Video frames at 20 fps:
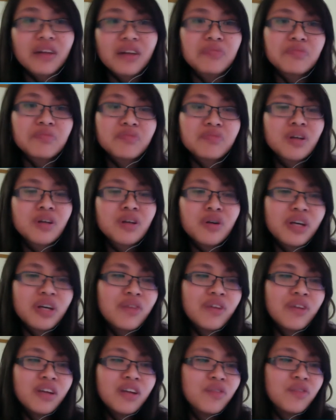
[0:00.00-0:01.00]
So even
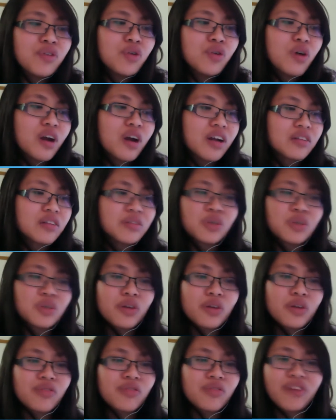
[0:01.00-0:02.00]
if you are doing
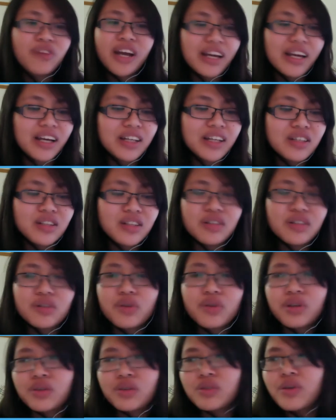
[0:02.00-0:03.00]
finance and you are
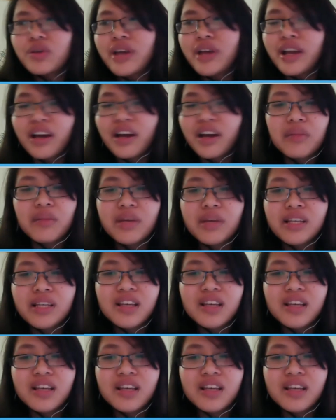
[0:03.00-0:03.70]
doing economics,